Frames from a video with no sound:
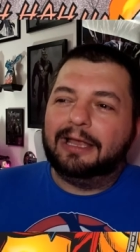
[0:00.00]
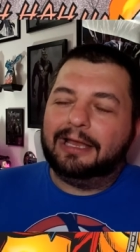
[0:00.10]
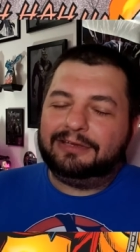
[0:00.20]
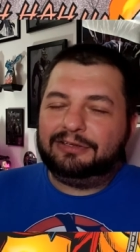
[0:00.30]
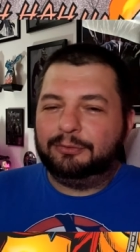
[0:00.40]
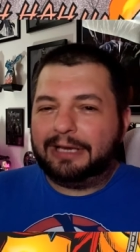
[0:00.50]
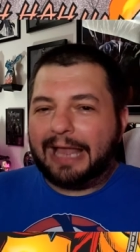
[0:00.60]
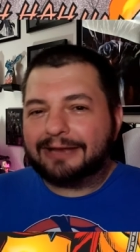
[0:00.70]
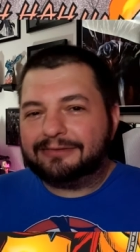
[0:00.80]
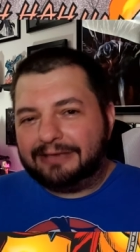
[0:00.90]
Is he doing it
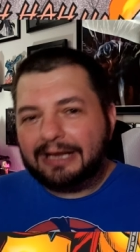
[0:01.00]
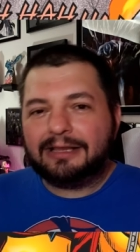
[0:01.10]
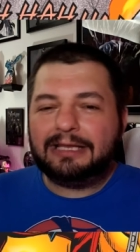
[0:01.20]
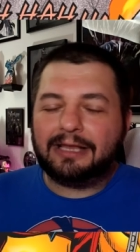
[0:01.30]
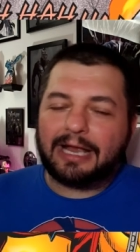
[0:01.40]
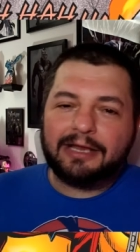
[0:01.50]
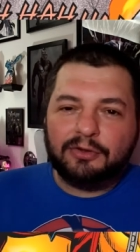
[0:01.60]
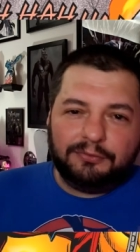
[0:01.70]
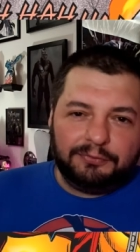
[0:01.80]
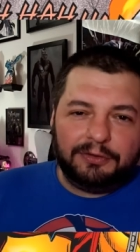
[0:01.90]
accidentally? Like I
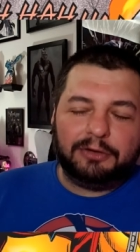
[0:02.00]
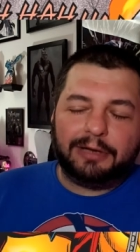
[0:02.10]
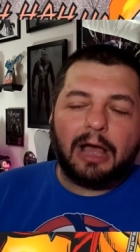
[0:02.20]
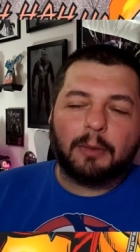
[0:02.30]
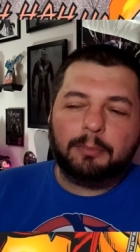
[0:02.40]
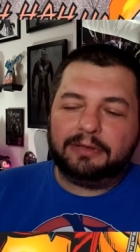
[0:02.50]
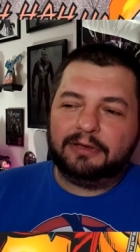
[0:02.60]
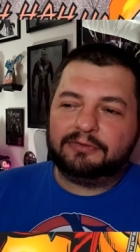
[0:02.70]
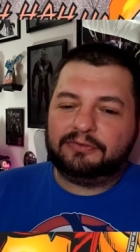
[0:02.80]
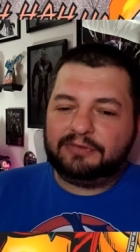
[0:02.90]
couldn't figure it out. But
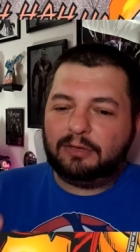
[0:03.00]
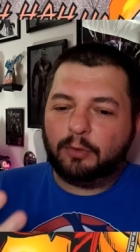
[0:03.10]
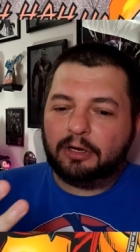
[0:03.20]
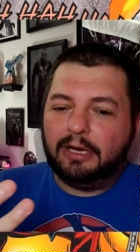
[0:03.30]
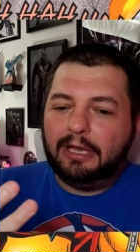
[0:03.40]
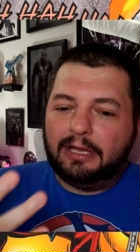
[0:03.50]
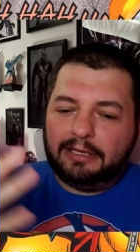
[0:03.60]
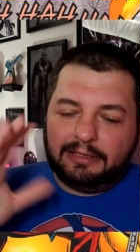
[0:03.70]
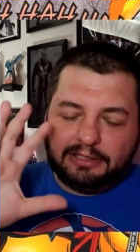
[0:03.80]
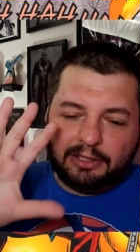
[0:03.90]
there's a scene where
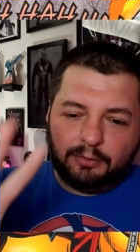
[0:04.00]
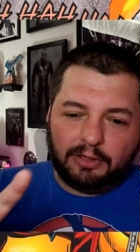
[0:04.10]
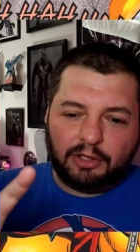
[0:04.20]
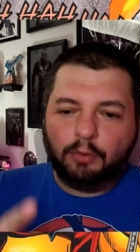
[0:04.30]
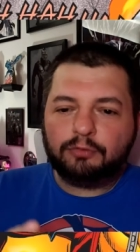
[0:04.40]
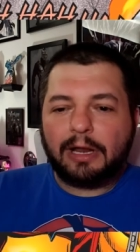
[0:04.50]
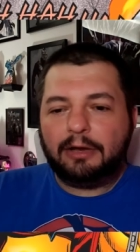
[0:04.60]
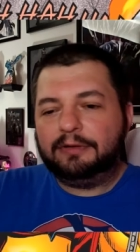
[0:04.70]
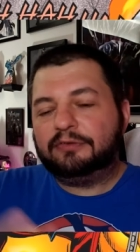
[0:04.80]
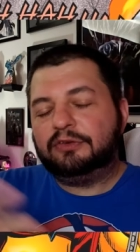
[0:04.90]
you know, Ghost
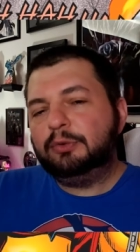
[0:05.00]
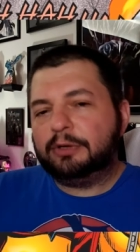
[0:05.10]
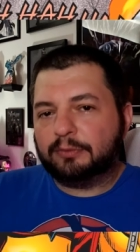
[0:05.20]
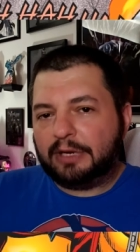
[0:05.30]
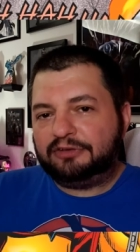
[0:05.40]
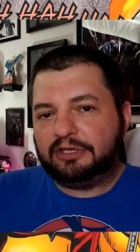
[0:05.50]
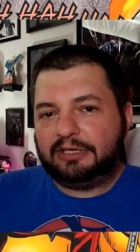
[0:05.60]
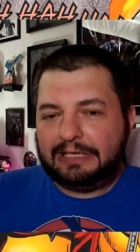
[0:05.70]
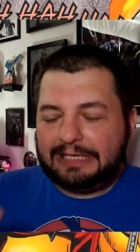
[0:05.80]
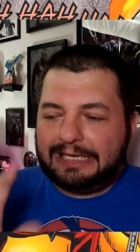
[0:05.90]
Rider in this new iteration,
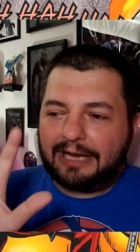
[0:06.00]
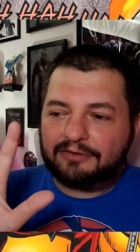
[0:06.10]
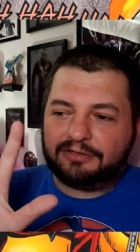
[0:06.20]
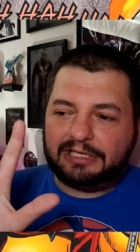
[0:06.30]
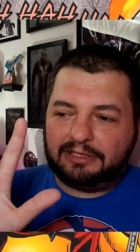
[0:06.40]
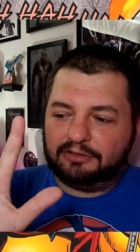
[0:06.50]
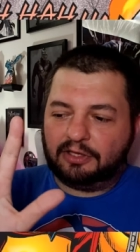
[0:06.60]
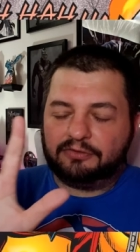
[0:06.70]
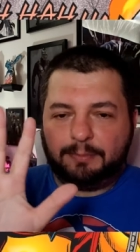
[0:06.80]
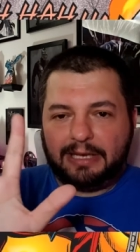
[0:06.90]
he actually
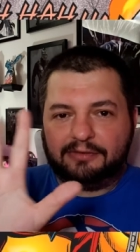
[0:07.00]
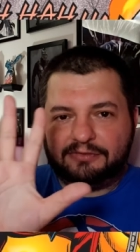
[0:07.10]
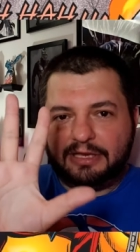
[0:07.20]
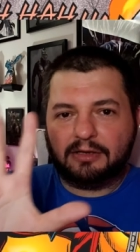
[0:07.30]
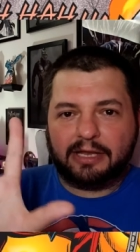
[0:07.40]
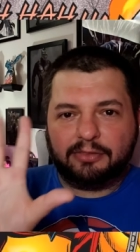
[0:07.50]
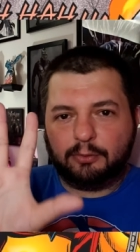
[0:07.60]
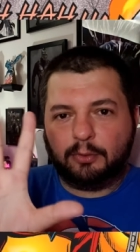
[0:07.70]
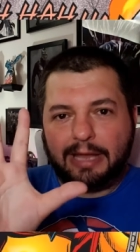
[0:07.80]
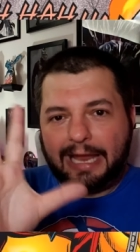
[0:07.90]
does the penance stare like
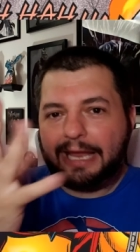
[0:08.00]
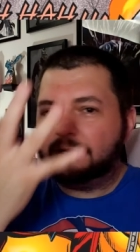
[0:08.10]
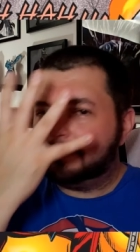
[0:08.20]
through a hand